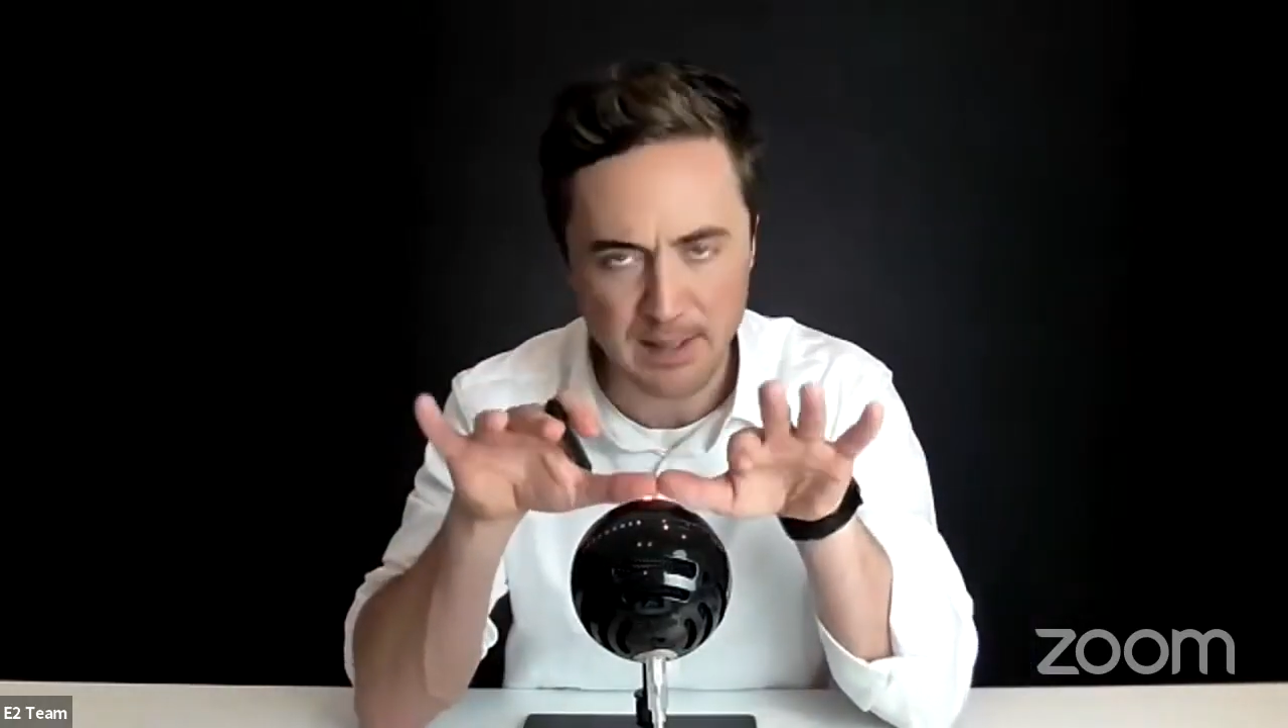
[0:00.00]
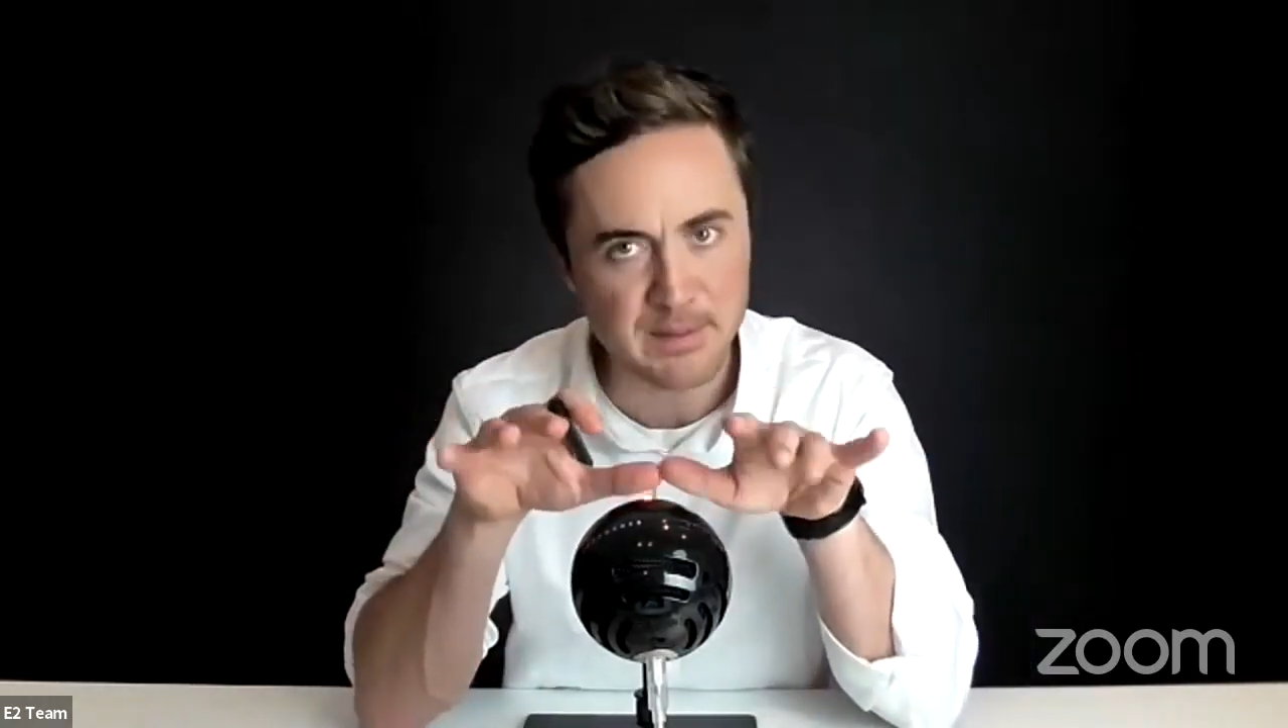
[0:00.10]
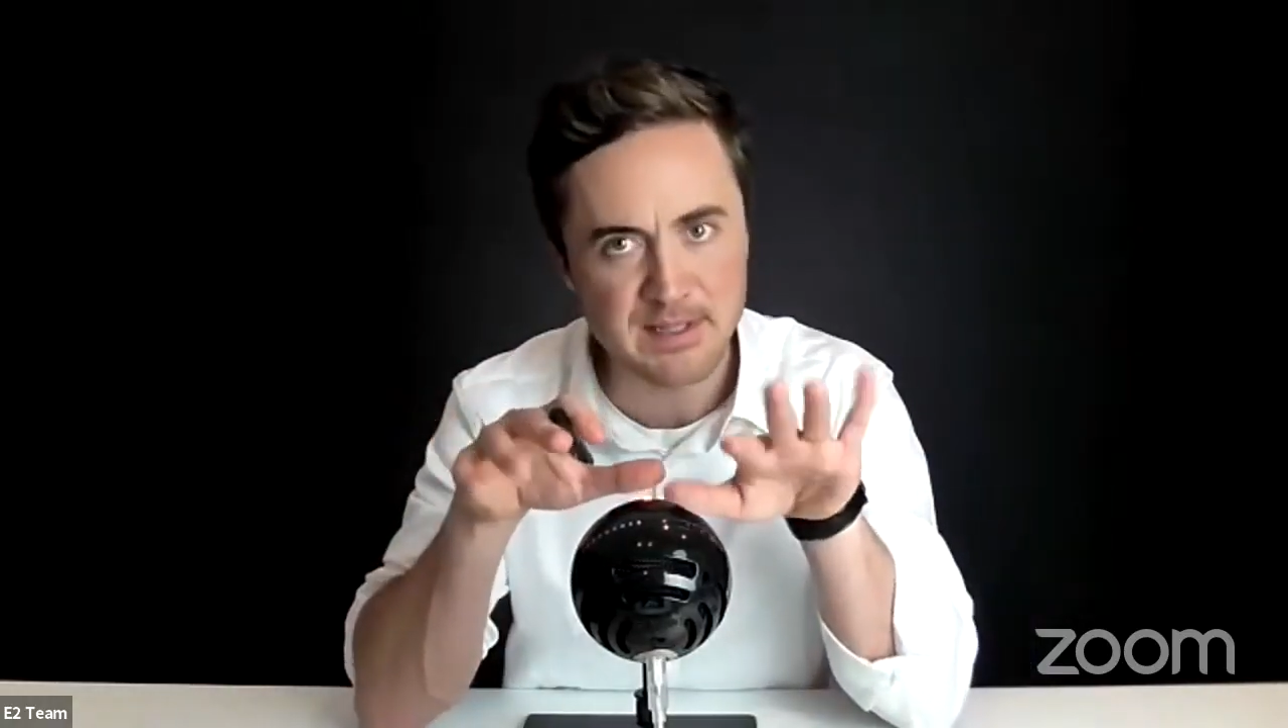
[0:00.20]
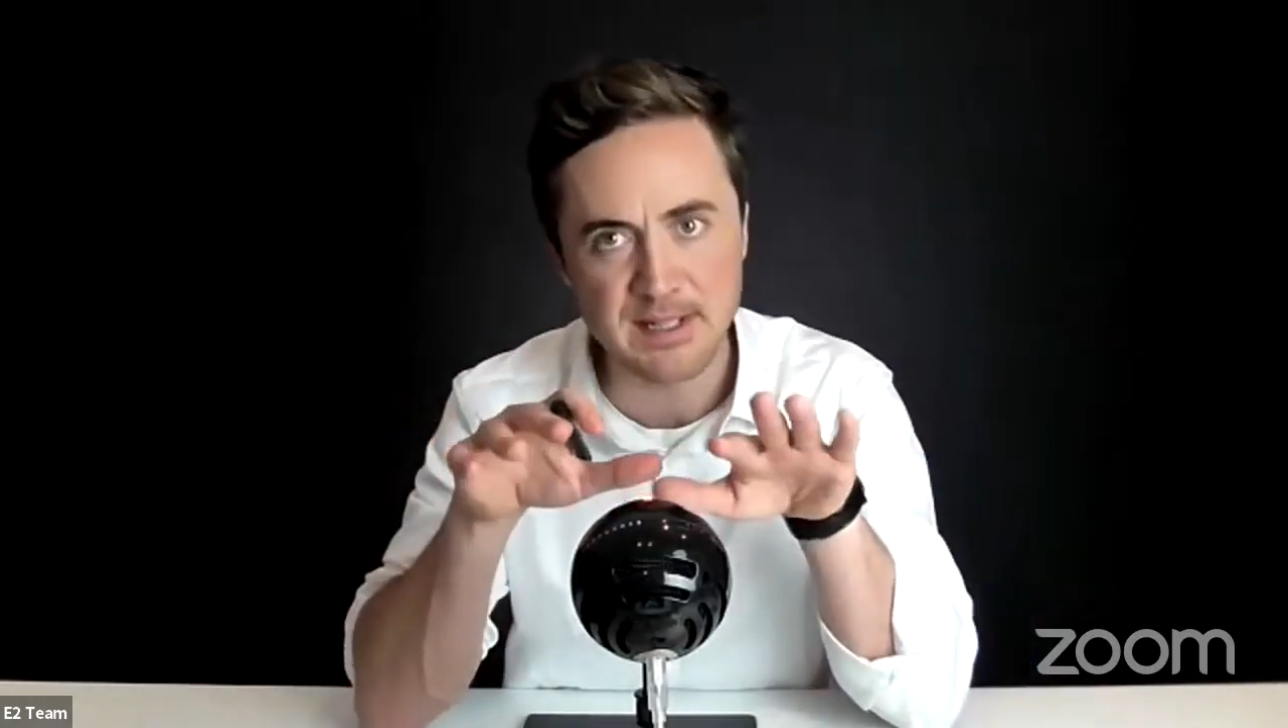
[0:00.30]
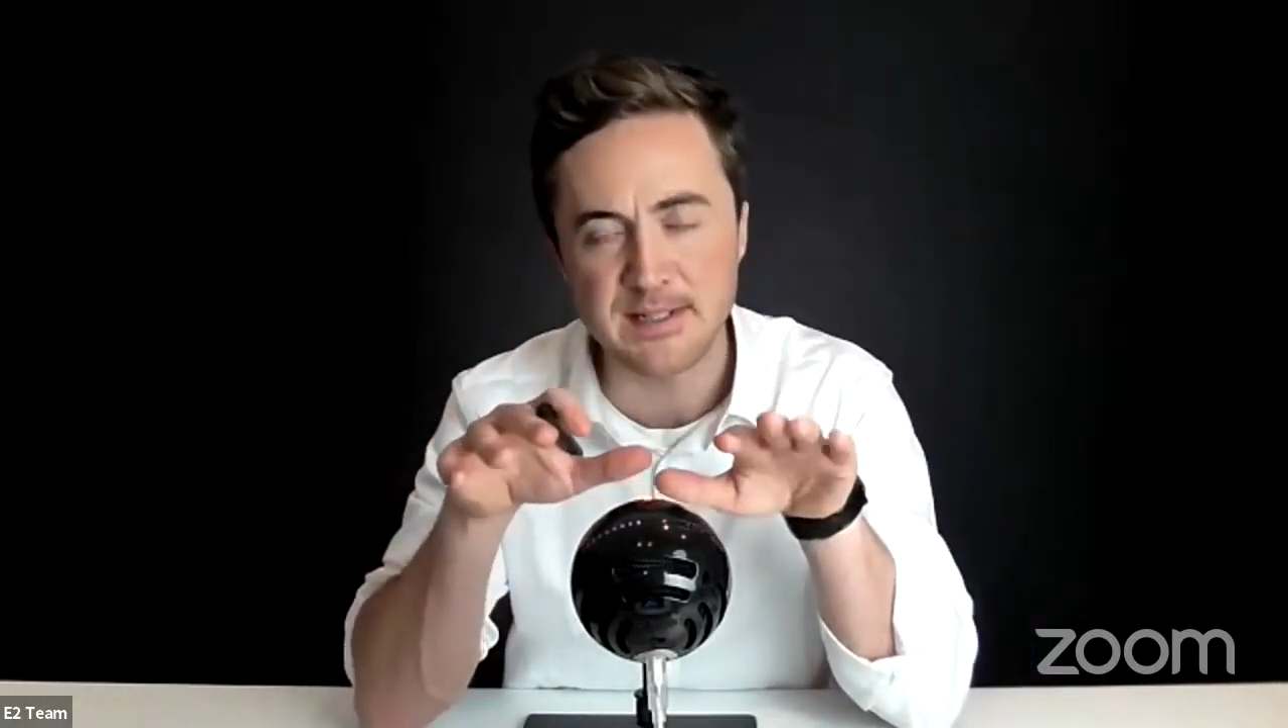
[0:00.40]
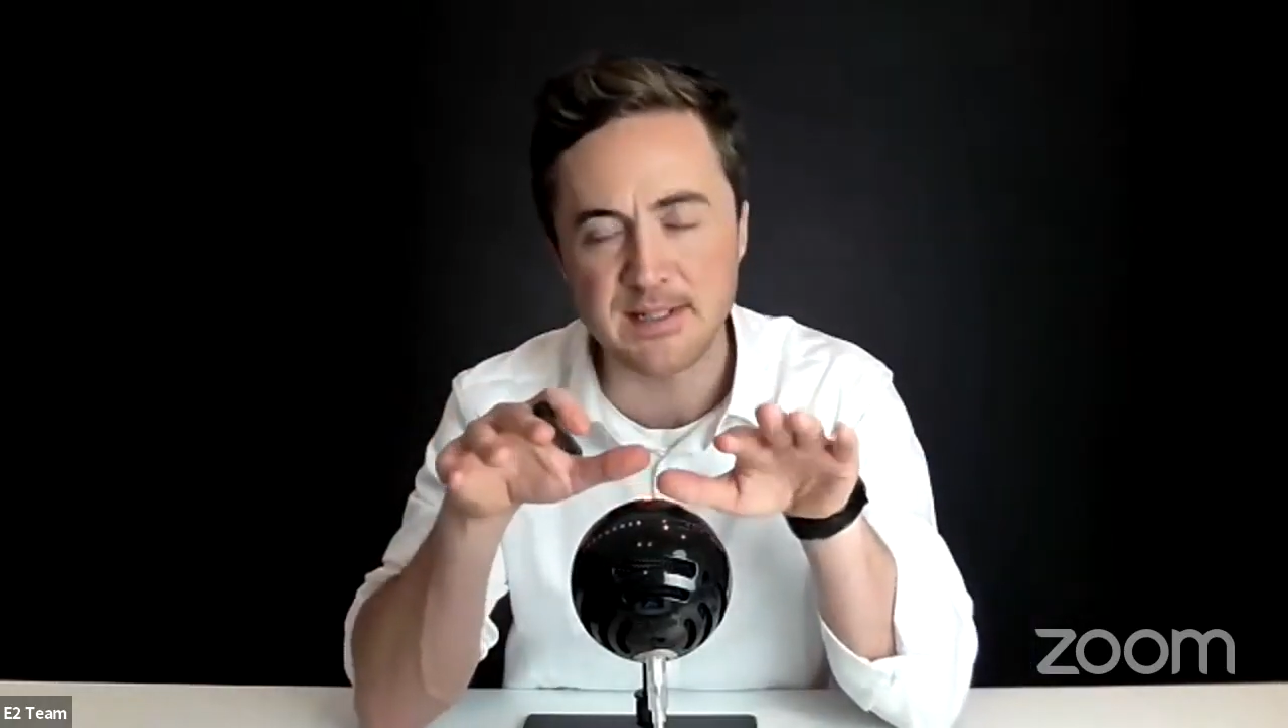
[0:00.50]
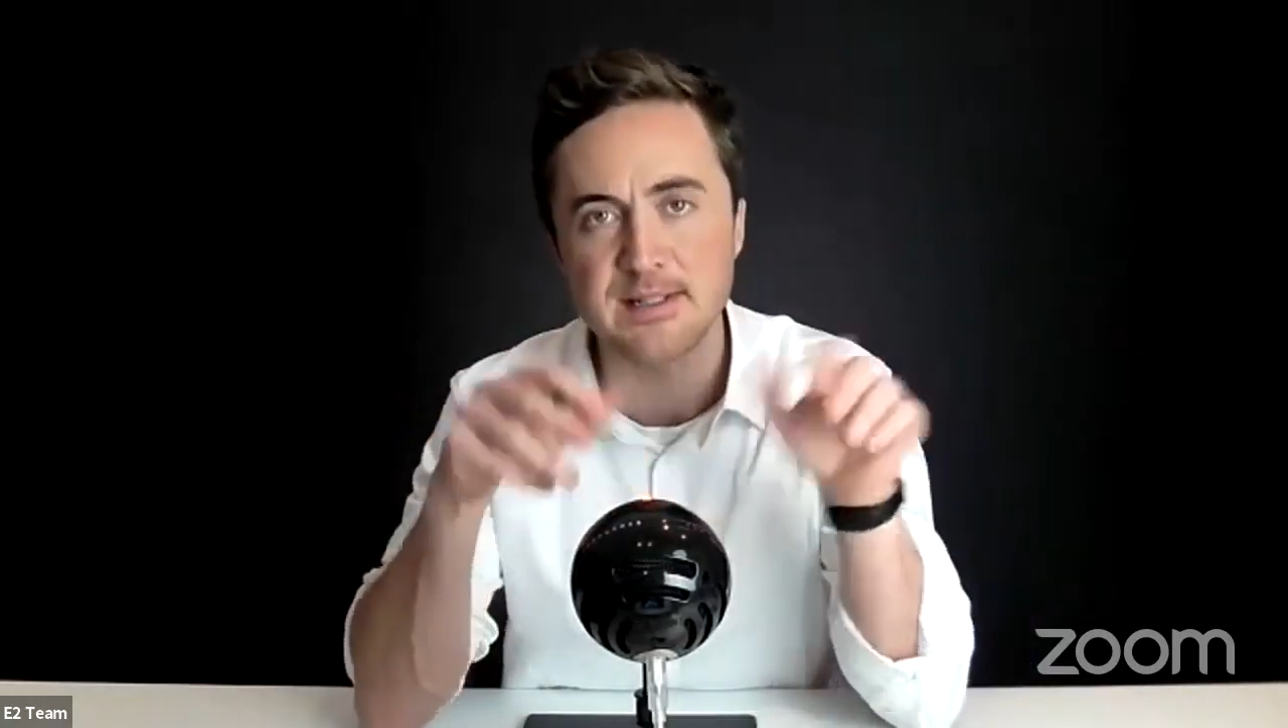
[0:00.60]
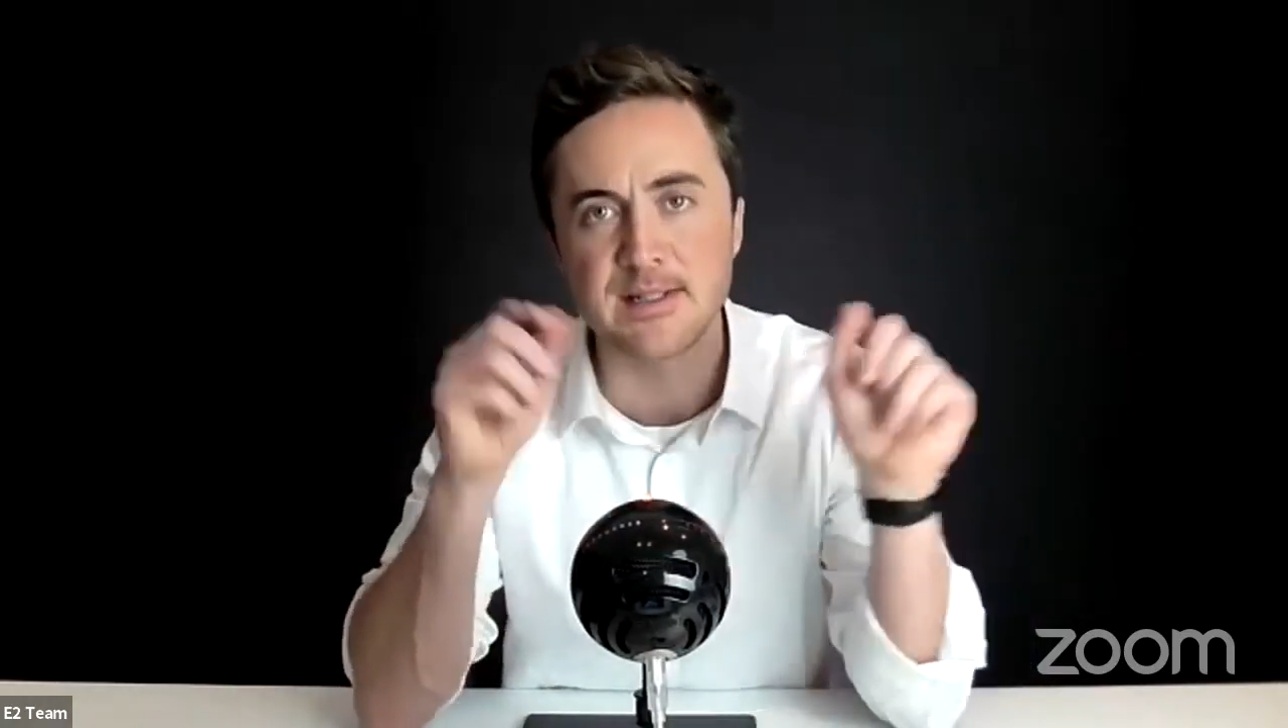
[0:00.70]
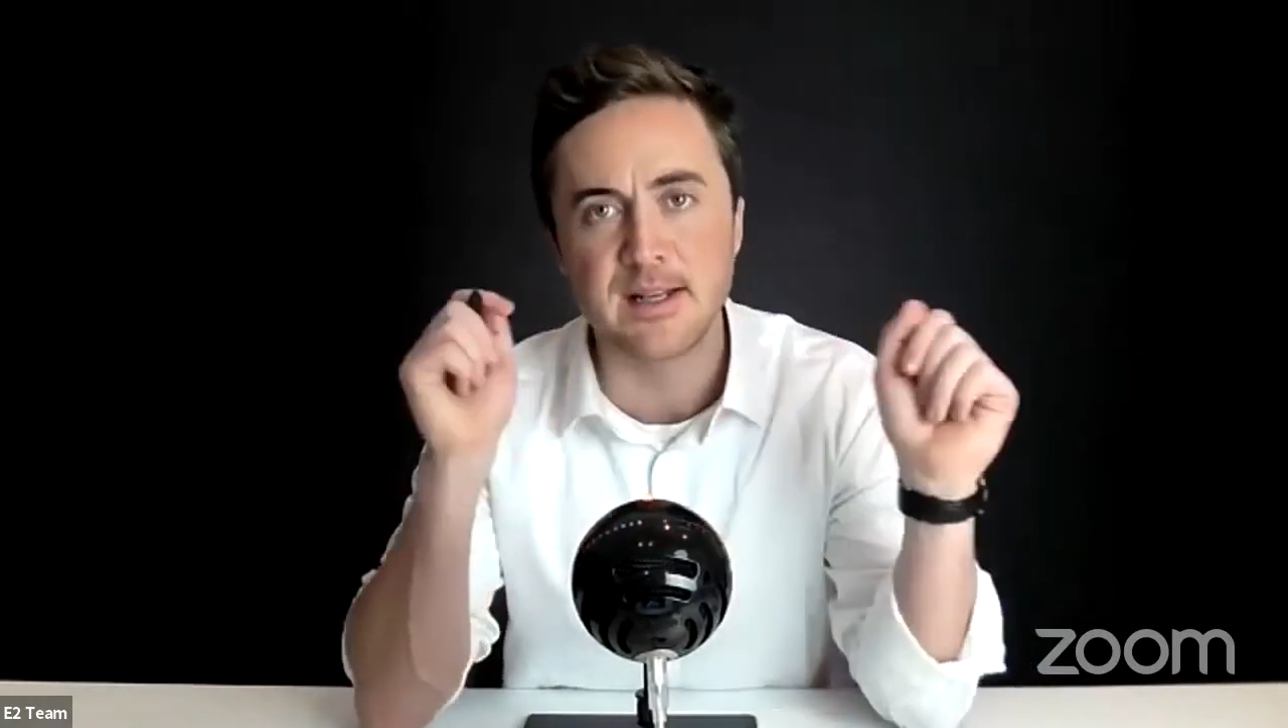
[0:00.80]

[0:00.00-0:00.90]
sentence